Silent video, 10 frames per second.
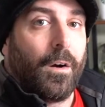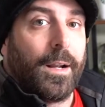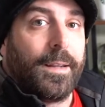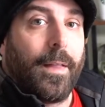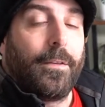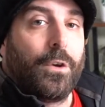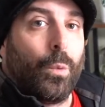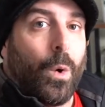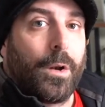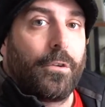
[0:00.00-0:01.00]
right, now that your
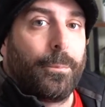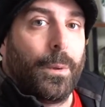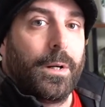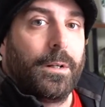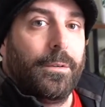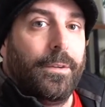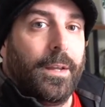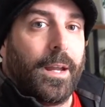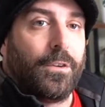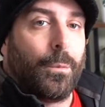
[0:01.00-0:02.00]
water's boiled
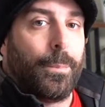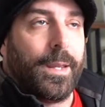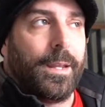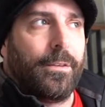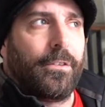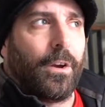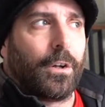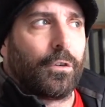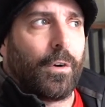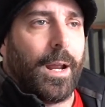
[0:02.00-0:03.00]
and your beans are
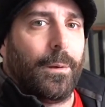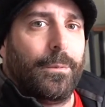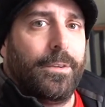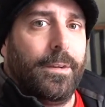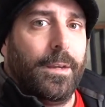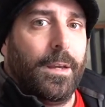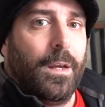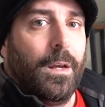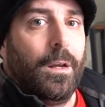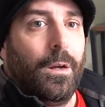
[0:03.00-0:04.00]
ground,
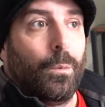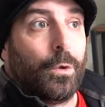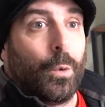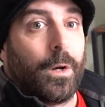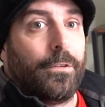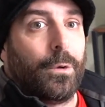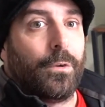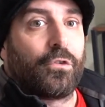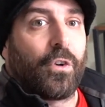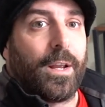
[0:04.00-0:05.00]
what you want to do is
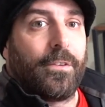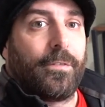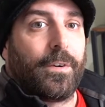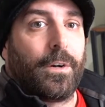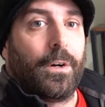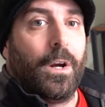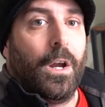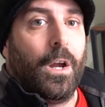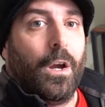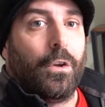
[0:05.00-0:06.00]
transfer
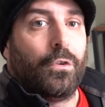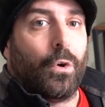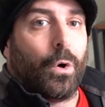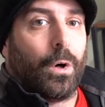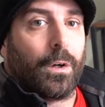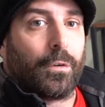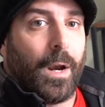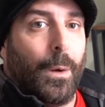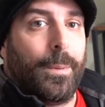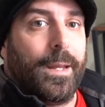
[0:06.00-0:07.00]
your
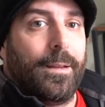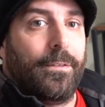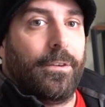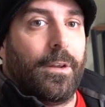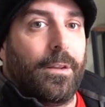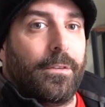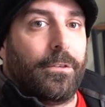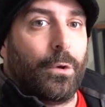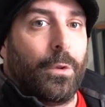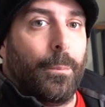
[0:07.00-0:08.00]
ground beans
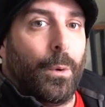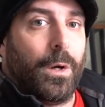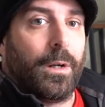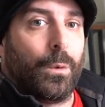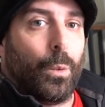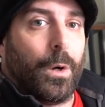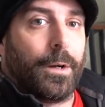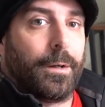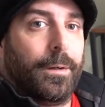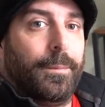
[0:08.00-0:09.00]
to the boiling
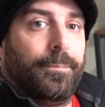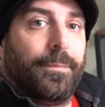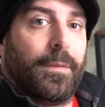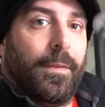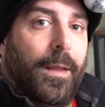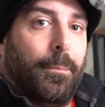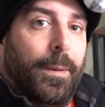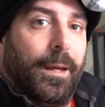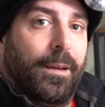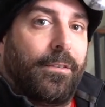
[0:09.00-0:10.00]
water and then
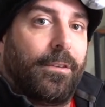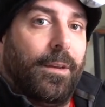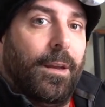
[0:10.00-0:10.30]
mix.